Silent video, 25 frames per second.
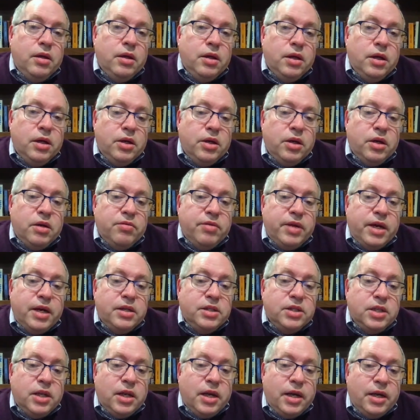None of that
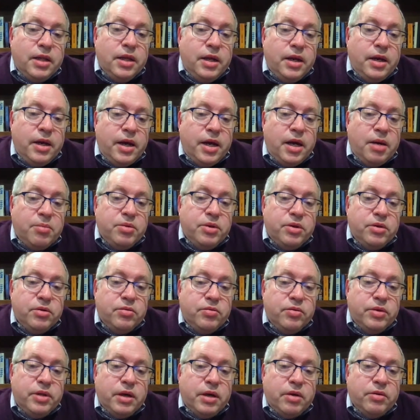is likely to happen without